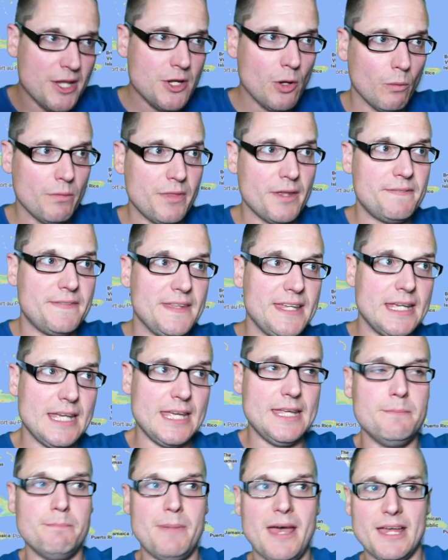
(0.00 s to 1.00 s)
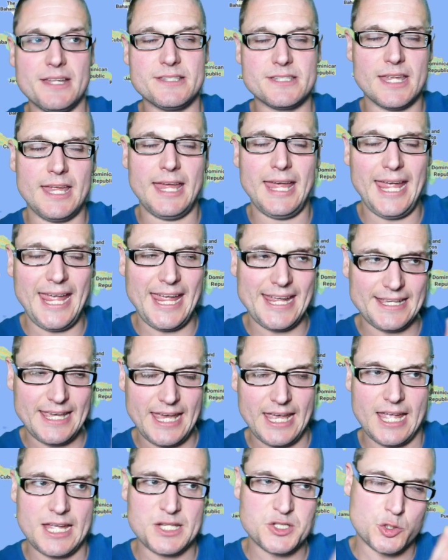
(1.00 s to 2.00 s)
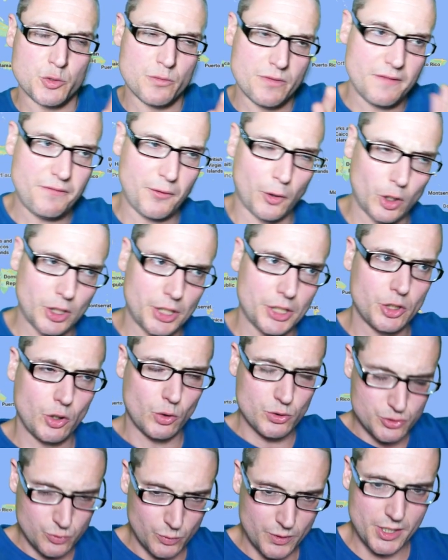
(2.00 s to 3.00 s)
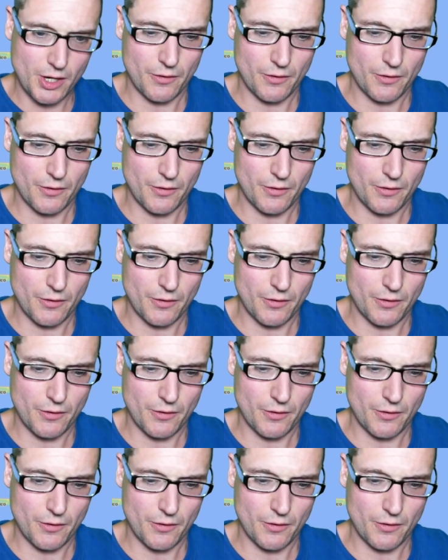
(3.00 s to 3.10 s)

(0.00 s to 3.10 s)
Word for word: that the embeds aka two that they're going to go to another